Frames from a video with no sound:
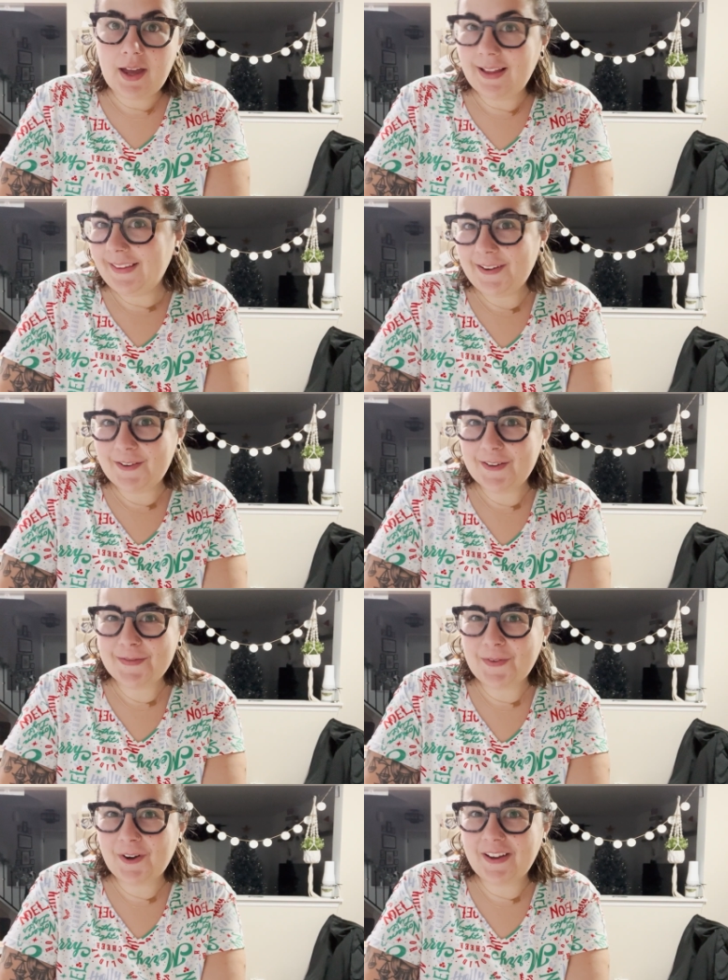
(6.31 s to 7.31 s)
Hello,
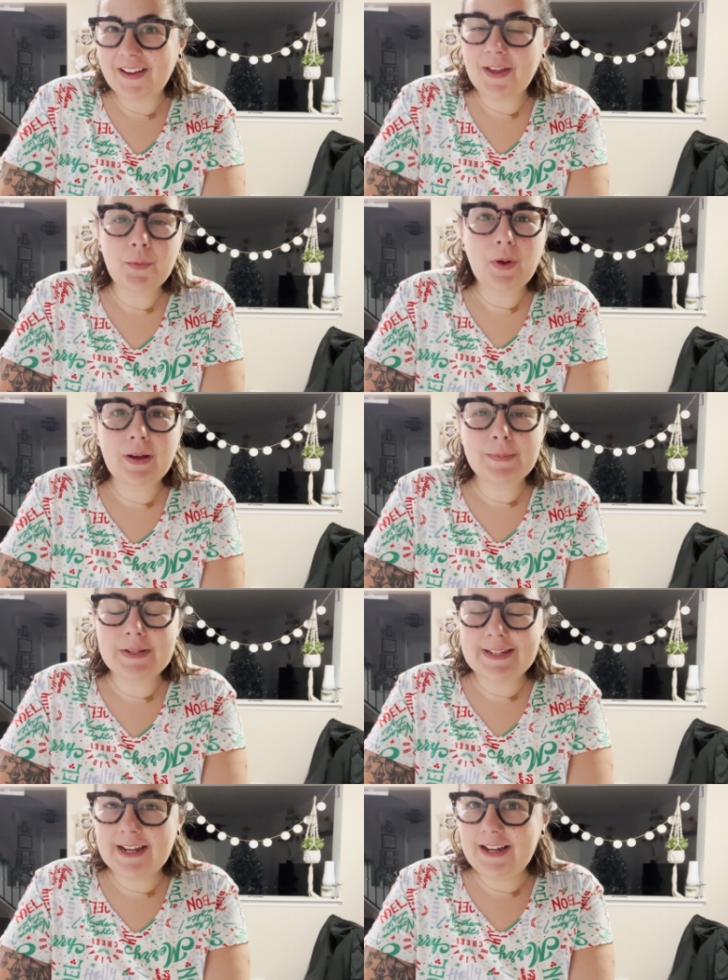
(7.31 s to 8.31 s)
good morning, and welcome
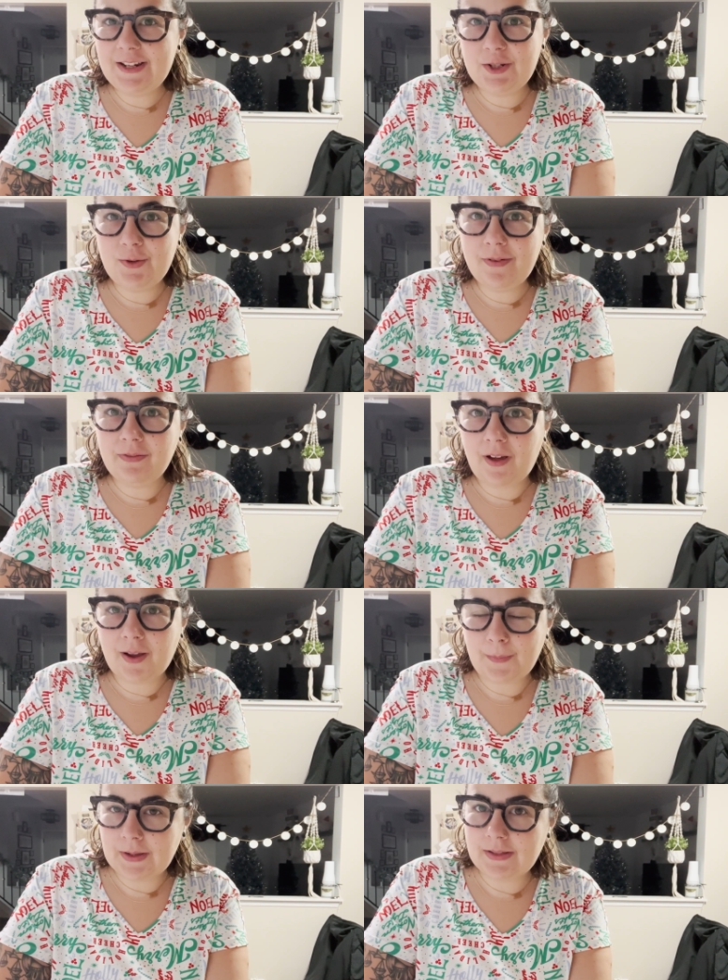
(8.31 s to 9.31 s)
to day two of
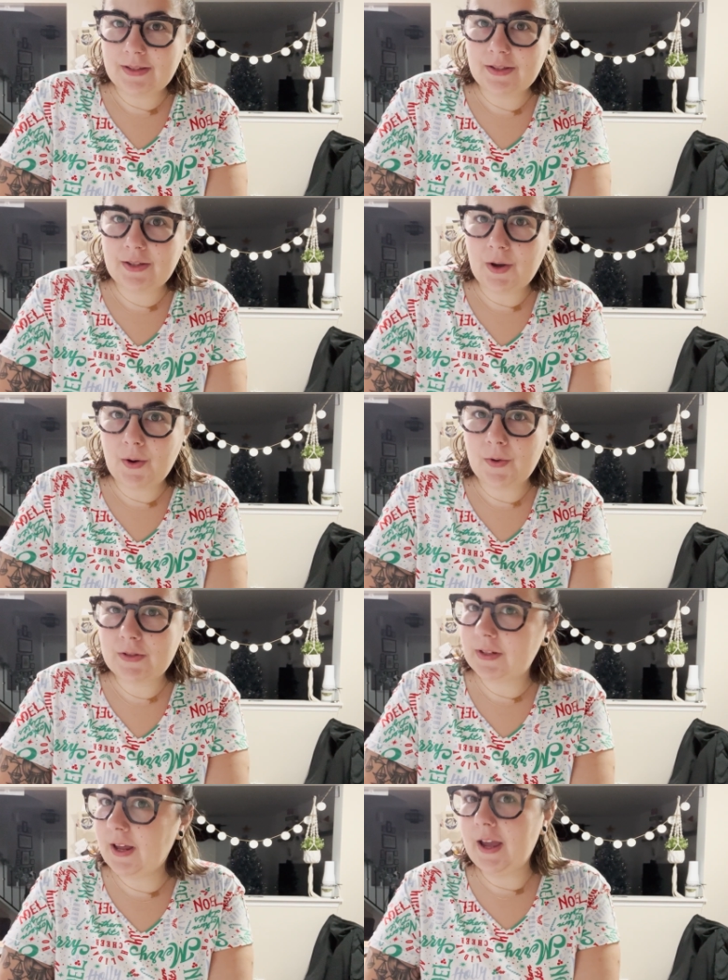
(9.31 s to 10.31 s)
Vlogmas. So
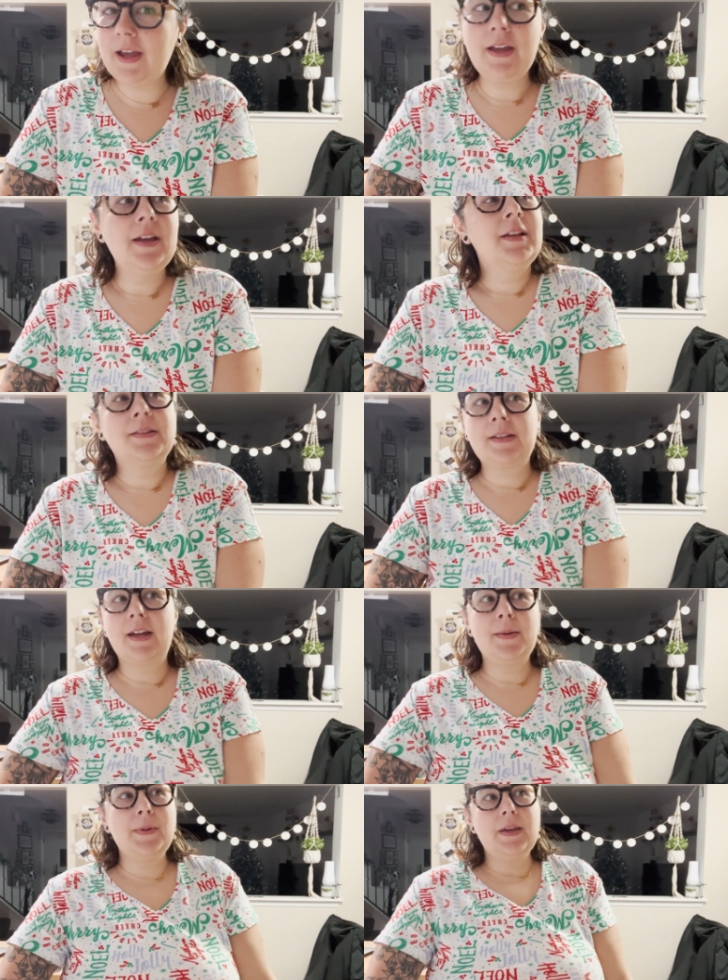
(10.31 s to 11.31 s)
today it's
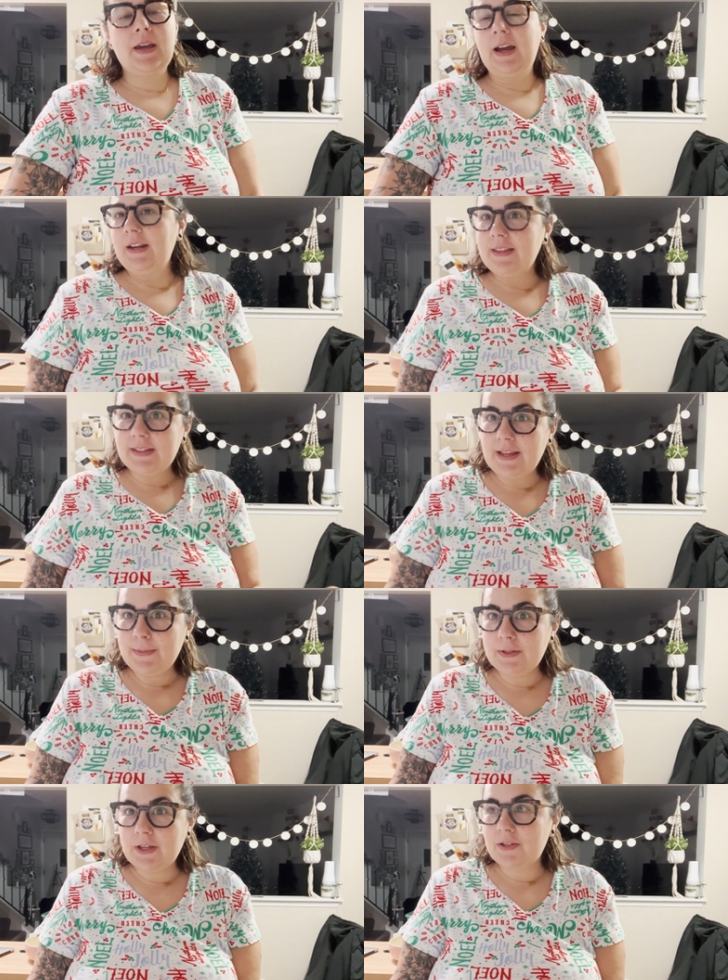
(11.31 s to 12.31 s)
gonna be kind of the
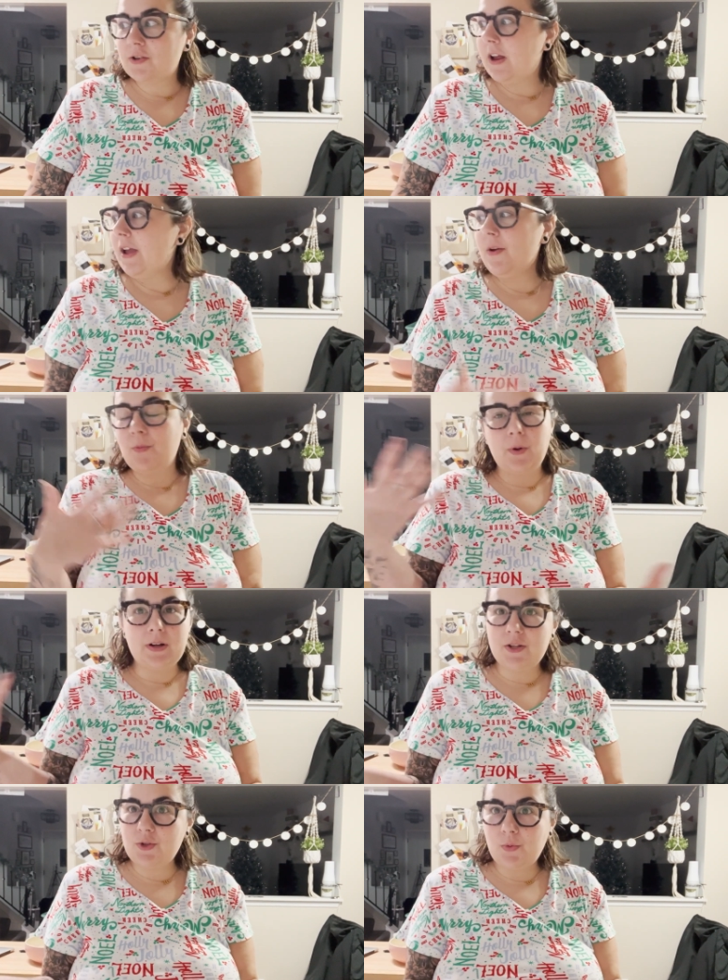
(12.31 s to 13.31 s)
same as yesterday. We're
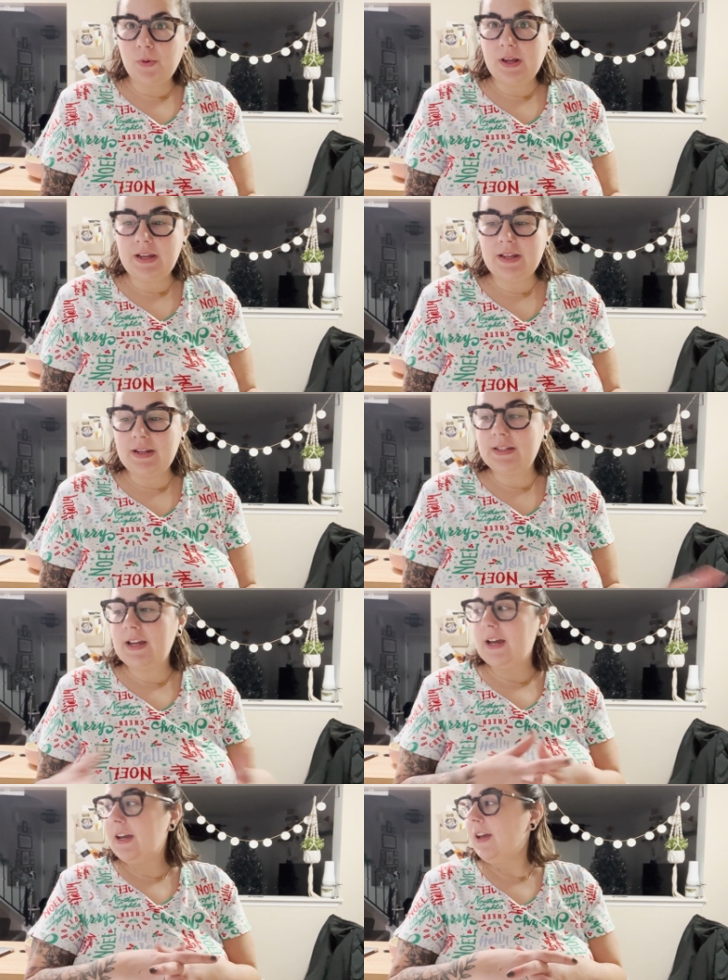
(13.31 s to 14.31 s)
gonna do what I eat in a
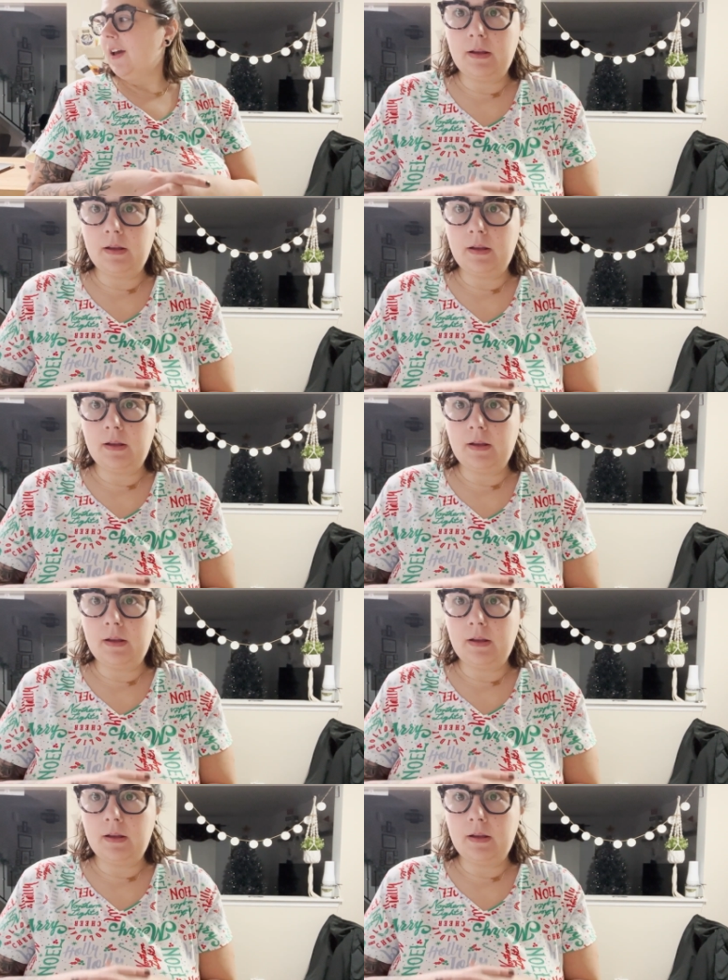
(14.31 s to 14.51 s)
day.